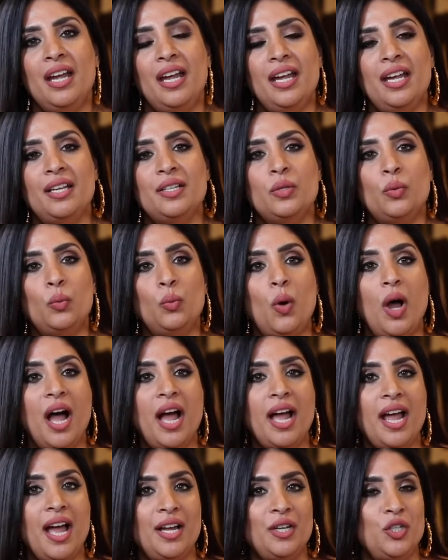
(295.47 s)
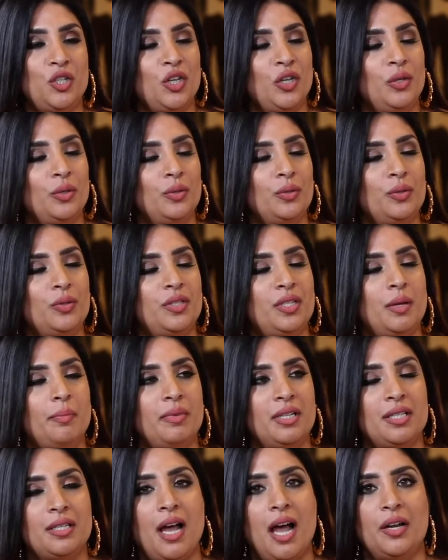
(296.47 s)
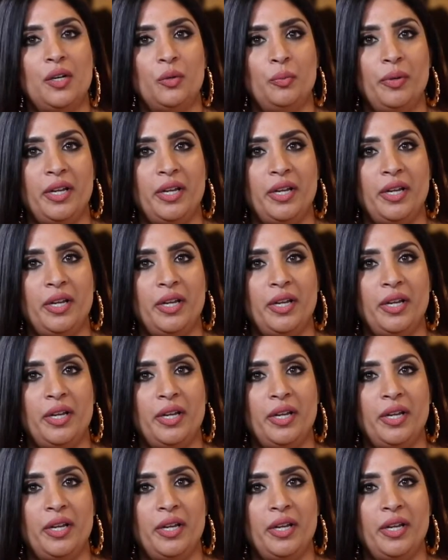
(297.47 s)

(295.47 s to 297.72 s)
is why I chose Moscato